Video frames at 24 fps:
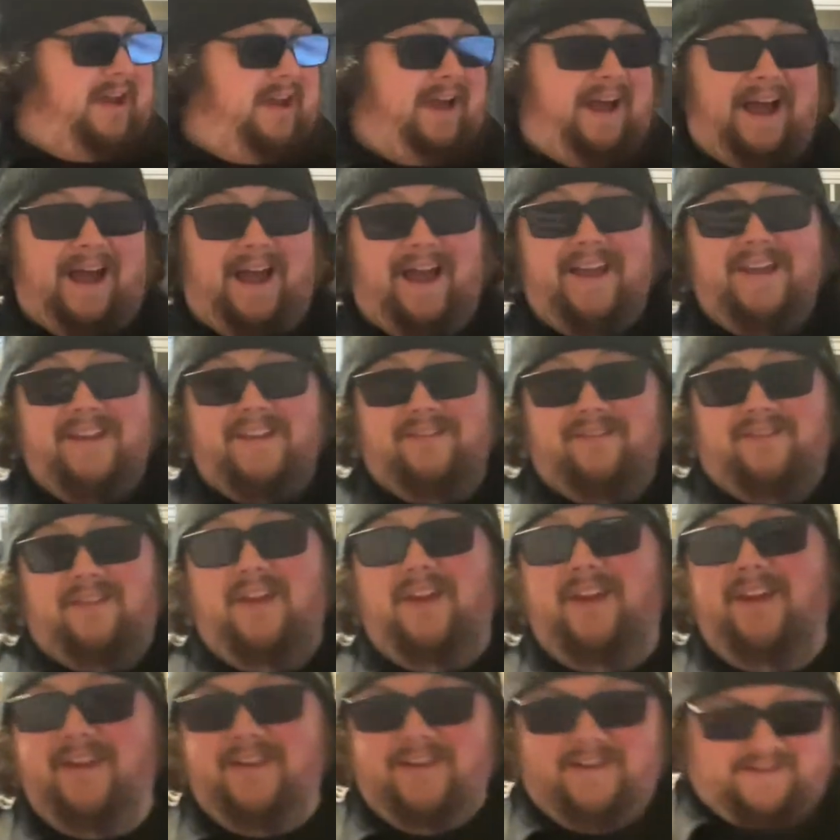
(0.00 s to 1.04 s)
I'm
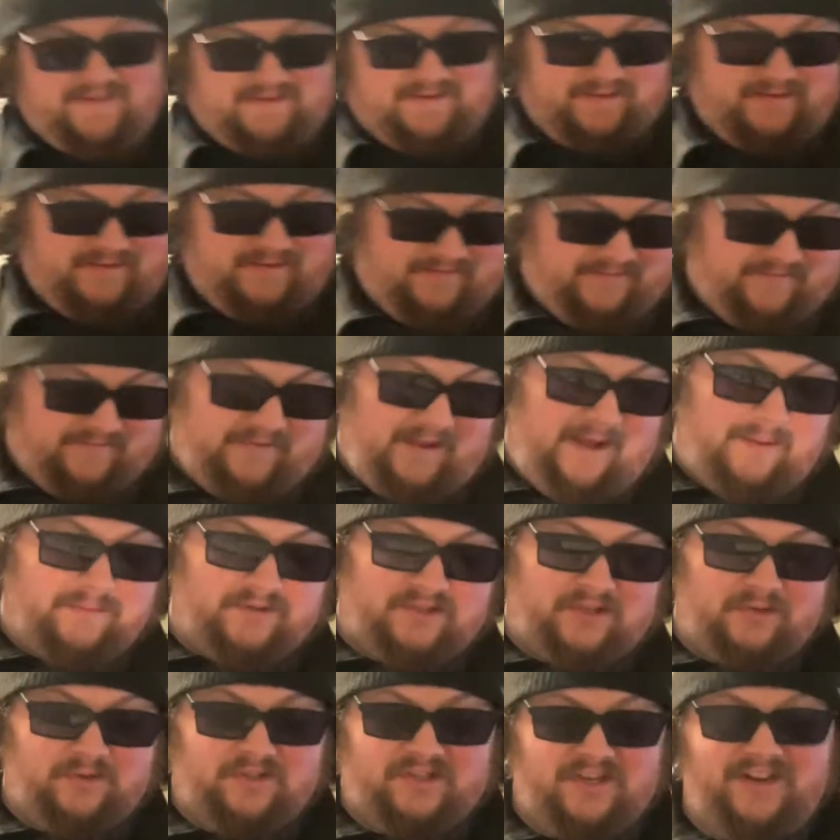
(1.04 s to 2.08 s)

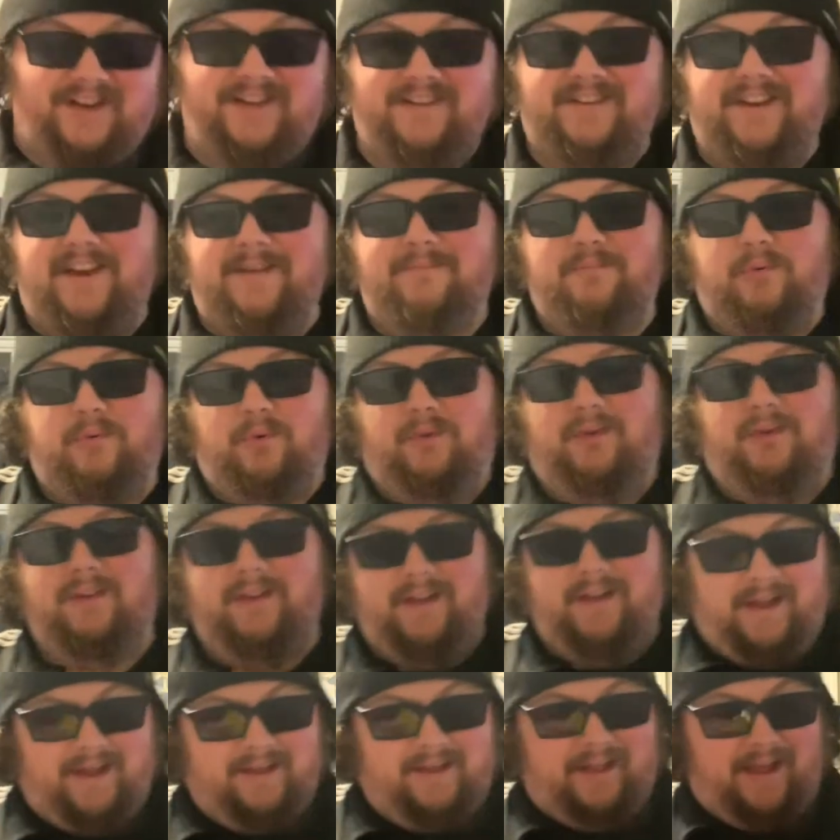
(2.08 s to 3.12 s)
so sick of Deadpool.
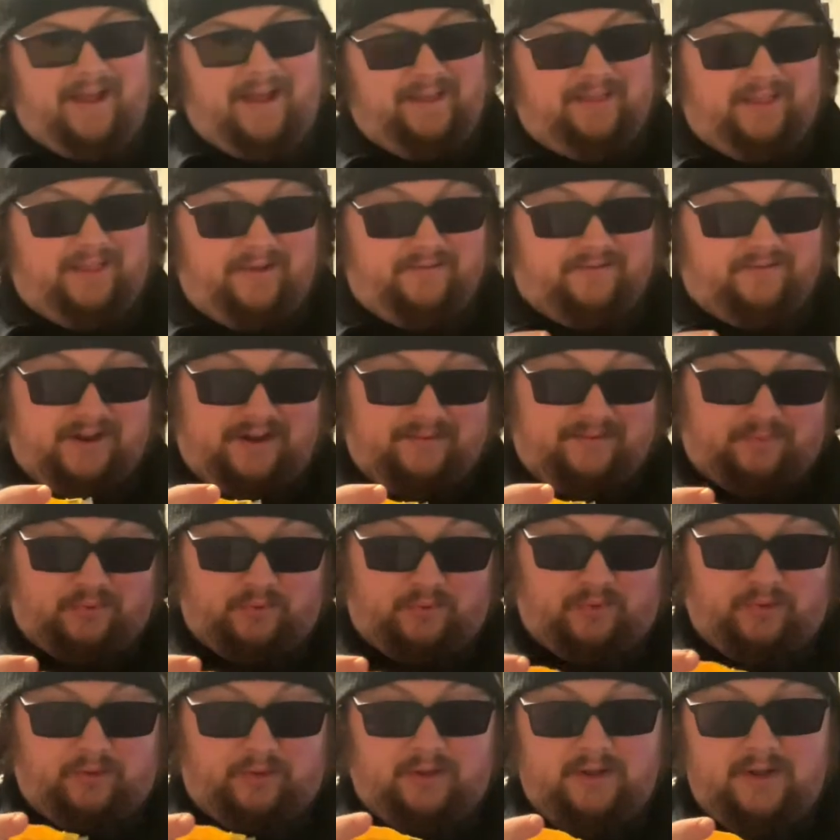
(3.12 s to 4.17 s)
I love
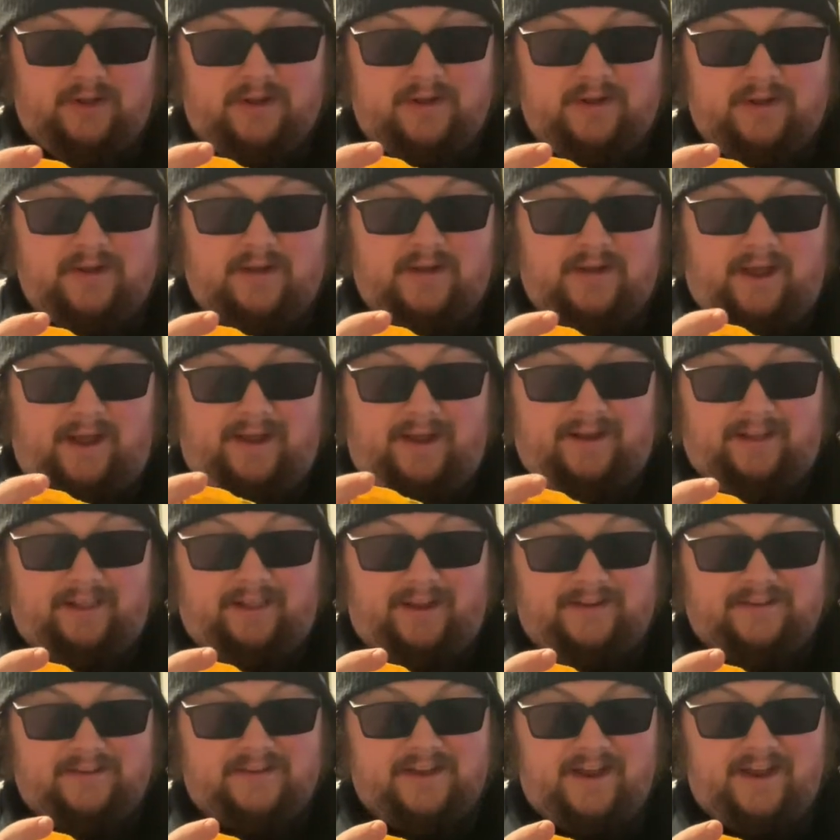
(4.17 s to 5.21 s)
Deadpool. I
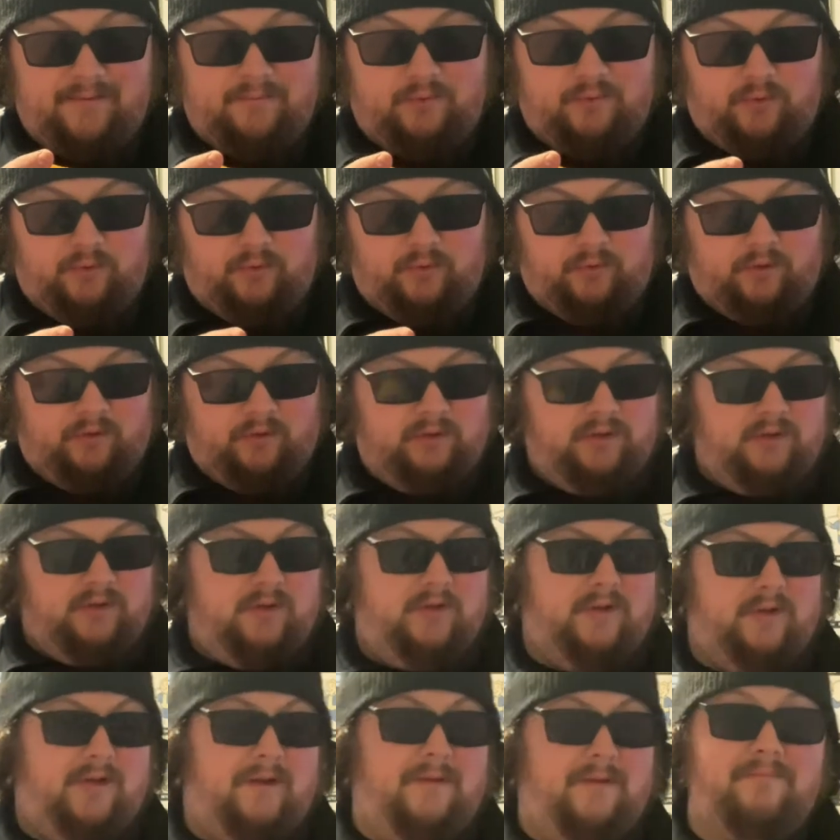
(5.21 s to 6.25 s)
collect Deadpool,
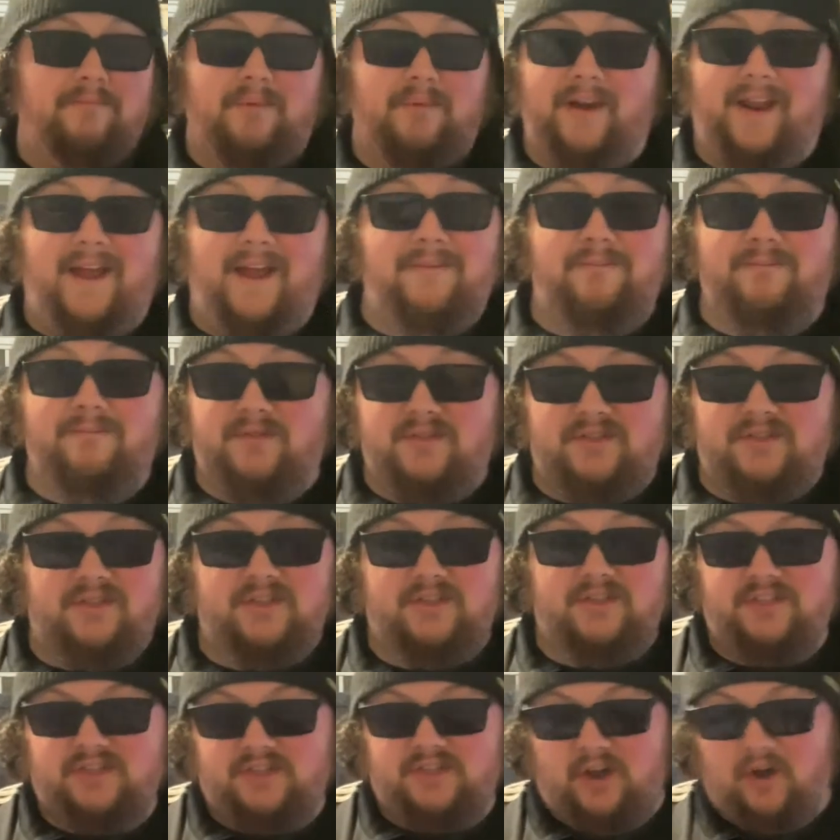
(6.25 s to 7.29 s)
but I'm
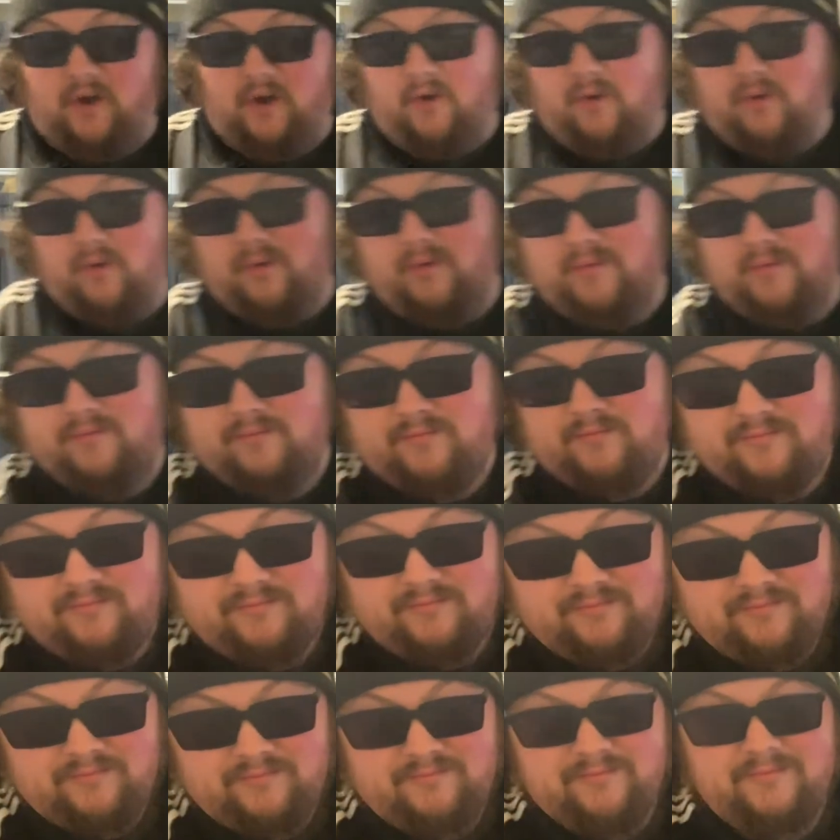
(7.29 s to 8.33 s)
just so
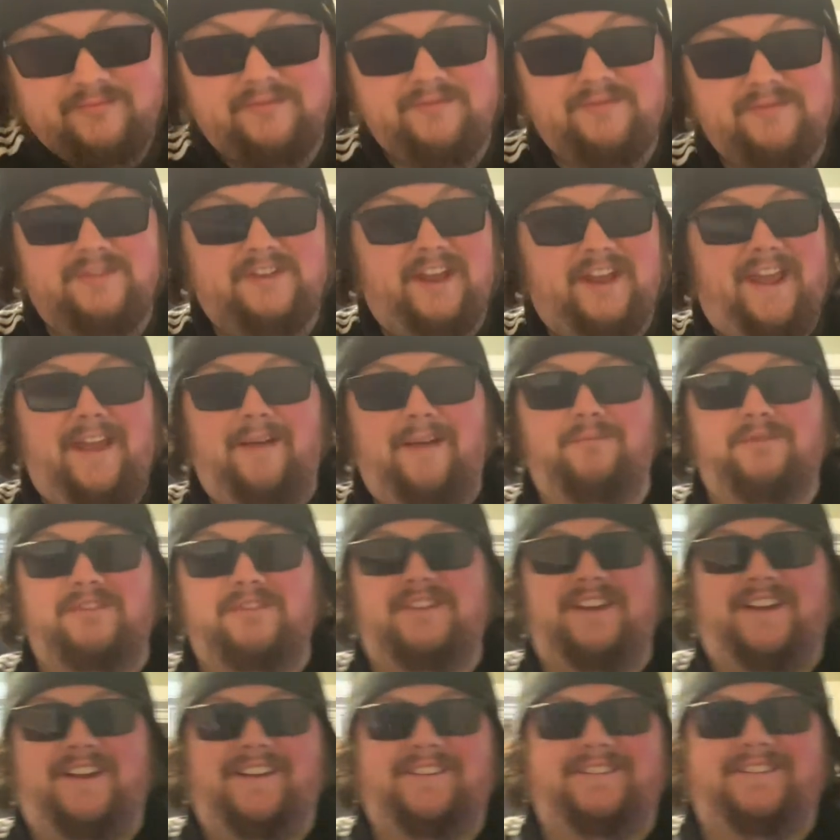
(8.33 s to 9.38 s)
damn
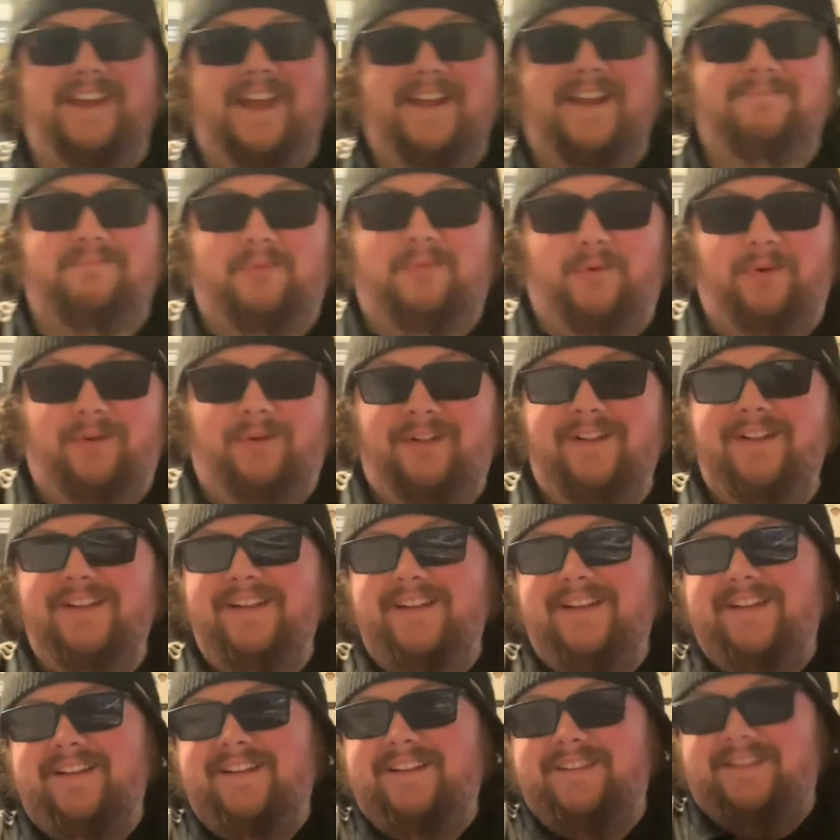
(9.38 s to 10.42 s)
sick of
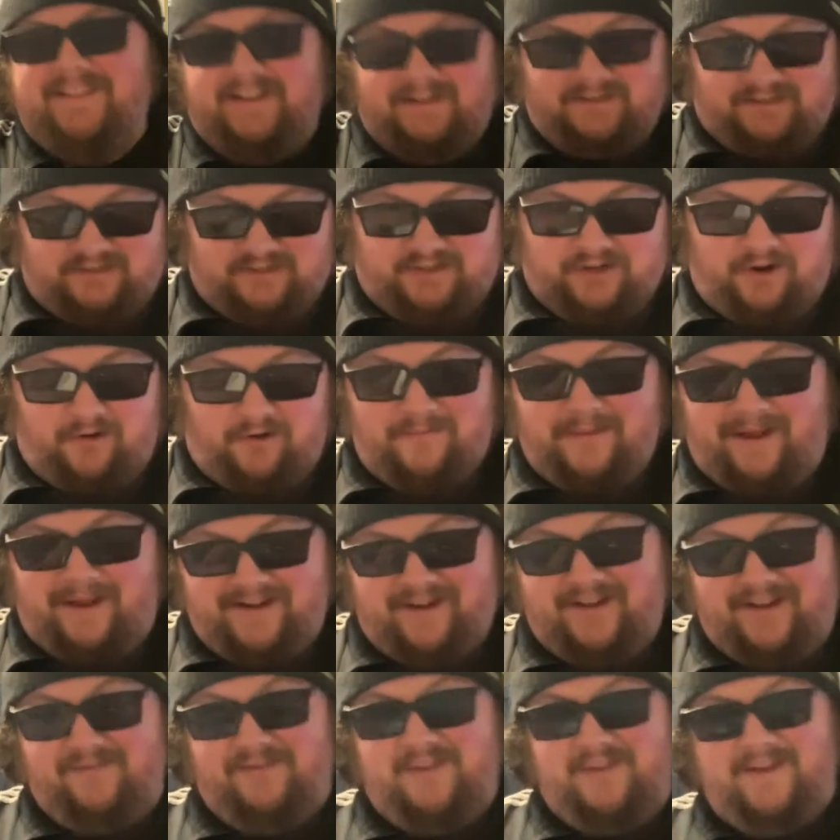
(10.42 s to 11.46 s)
Deadpool. There's so many
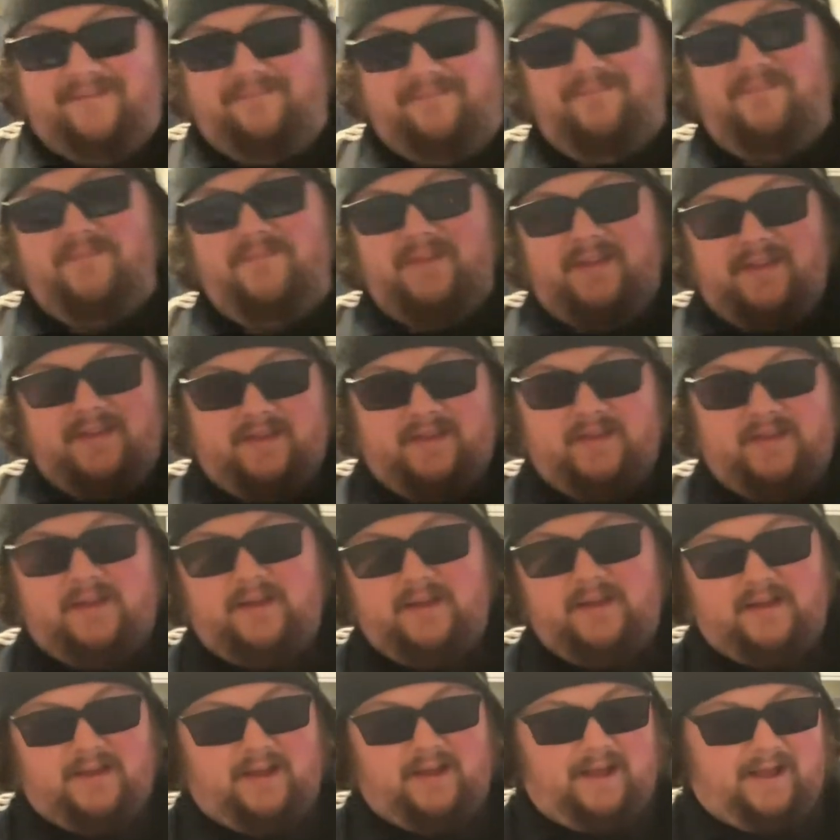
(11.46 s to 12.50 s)
of them,
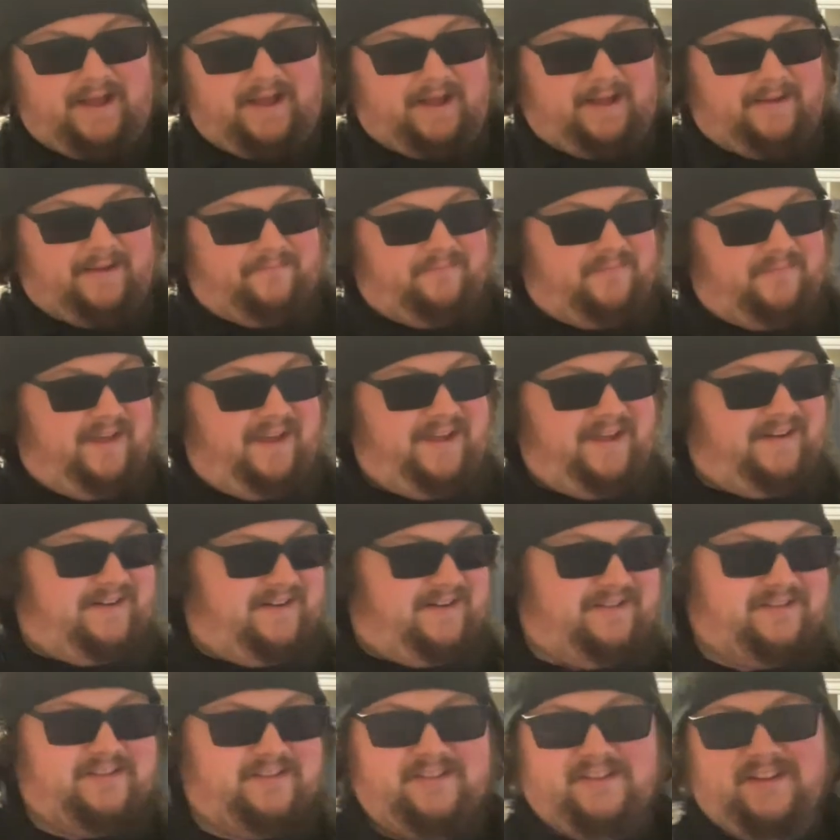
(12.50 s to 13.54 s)
and
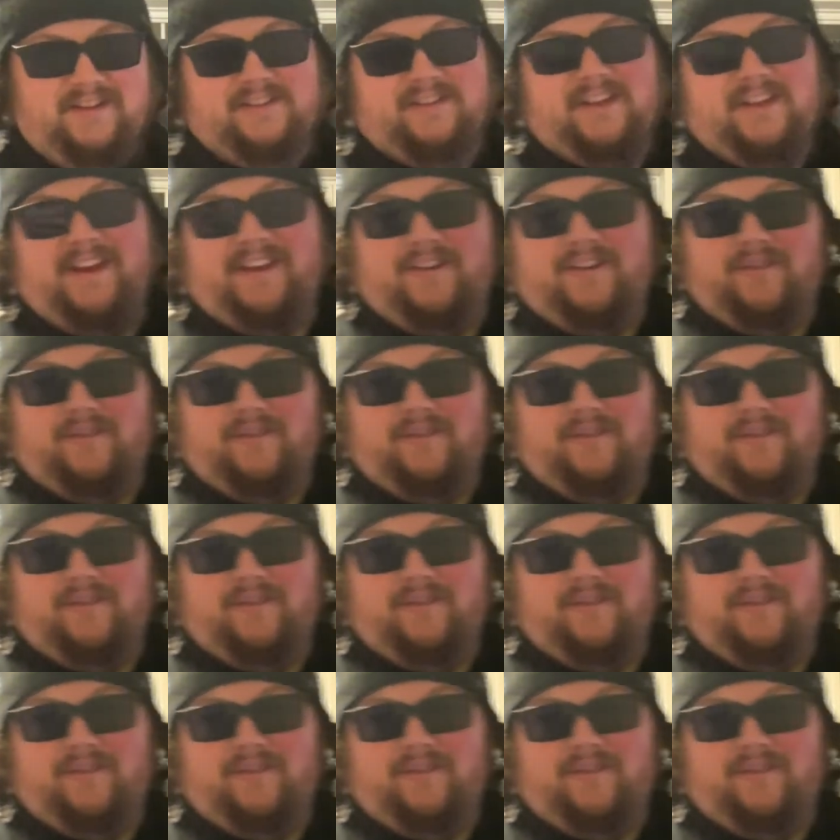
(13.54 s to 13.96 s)
it's getting